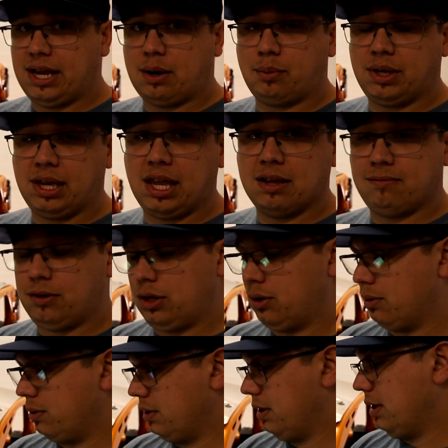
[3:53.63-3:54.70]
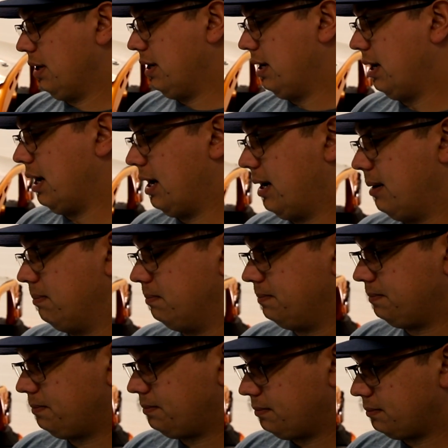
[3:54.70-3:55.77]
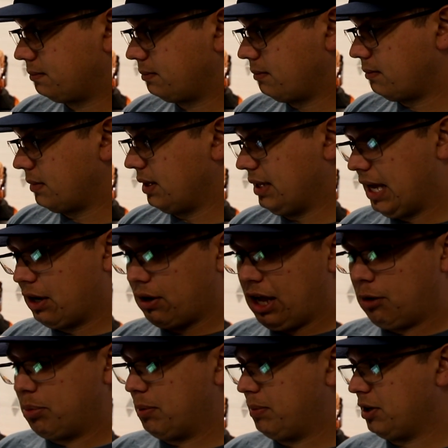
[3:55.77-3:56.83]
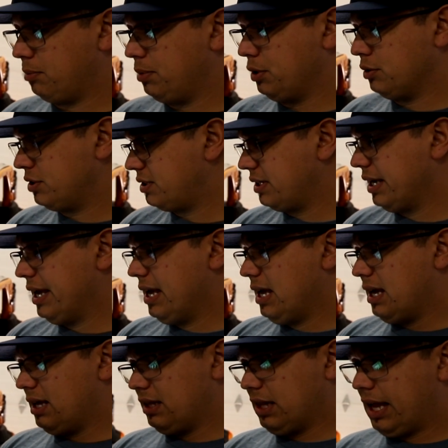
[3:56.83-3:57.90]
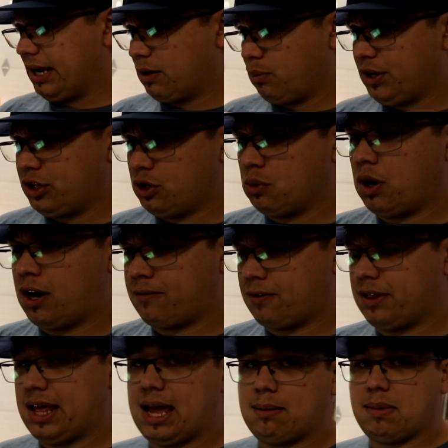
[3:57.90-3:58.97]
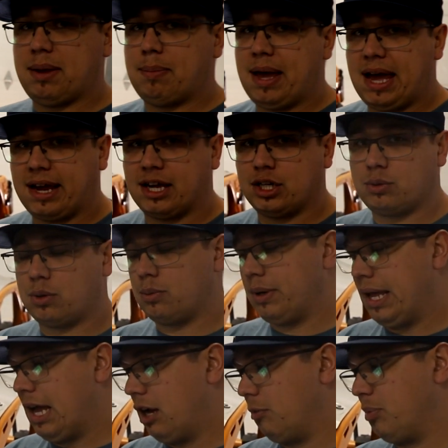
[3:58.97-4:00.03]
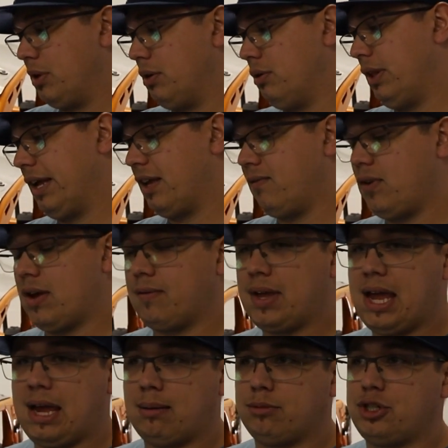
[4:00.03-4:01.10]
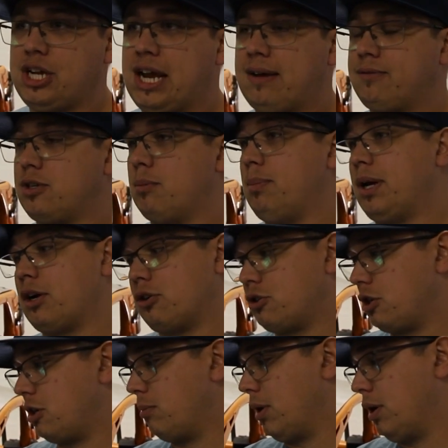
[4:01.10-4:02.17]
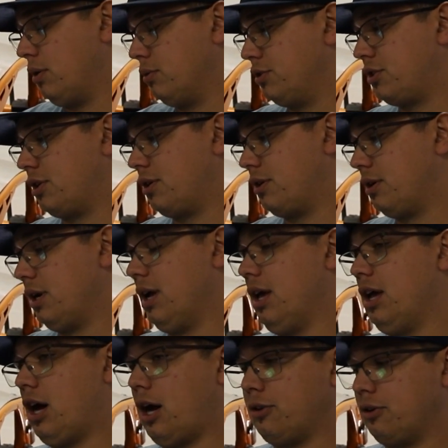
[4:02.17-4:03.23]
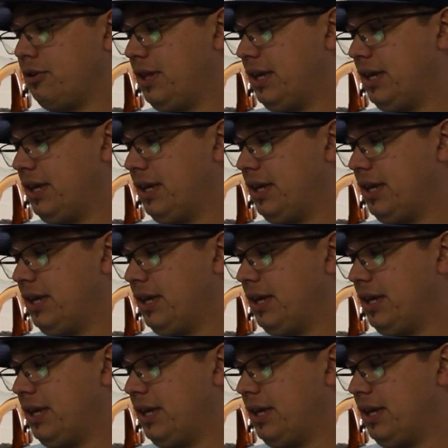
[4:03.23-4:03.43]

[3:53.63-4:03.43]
that we give you. Um, that'll help it build boost. Like we do offer the ME package where we help you, like if you have camshafts or bigger turbos or other